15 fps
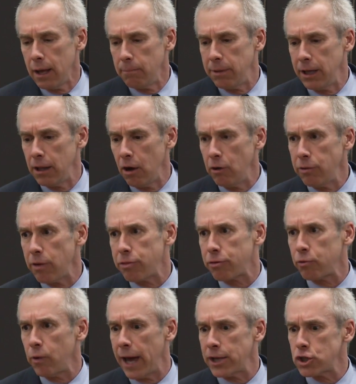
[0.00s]
Below the
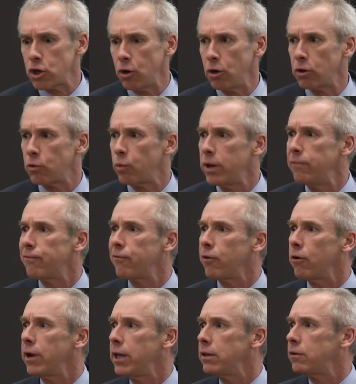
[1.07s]
threshold,
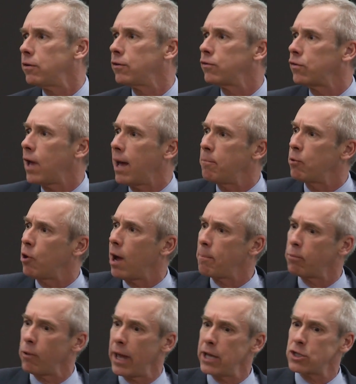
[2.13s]
referring to cyber
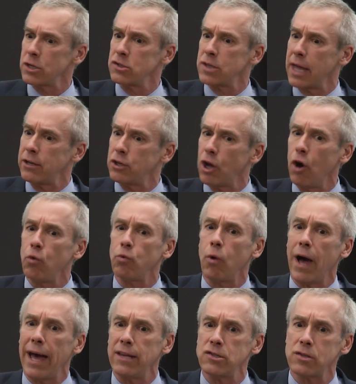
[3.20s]
operations that don't
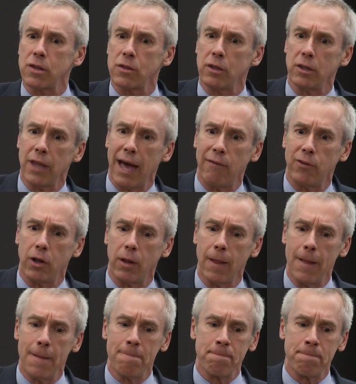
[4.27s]
rise to the level